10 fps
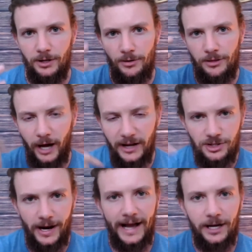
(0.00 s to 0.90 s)

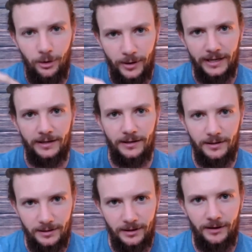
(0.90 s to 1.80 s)
thoughts are echoing
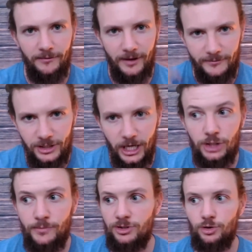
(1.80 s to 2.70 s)
of
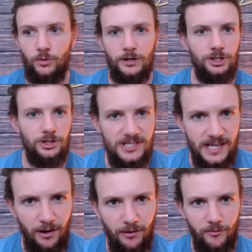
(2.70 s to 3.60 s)
judgments toward
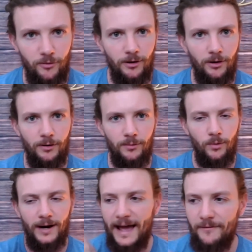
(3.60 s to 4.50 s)
yourself, or
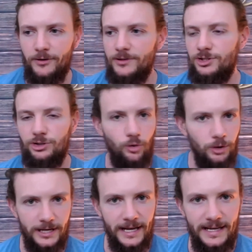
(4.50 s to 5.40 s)
whatever the
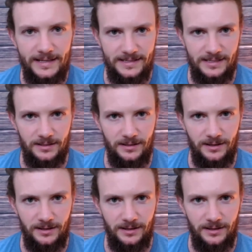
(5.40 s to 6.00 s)
story is.